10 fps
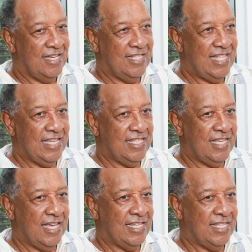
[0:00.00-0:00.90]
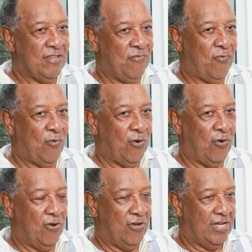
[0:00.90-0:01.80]
Uh,
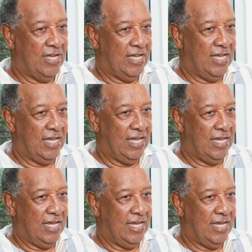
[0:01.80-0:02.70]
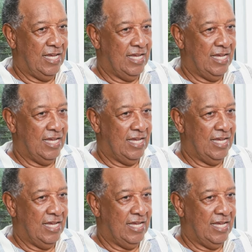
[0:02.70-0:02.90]
1984, yeah. Uh,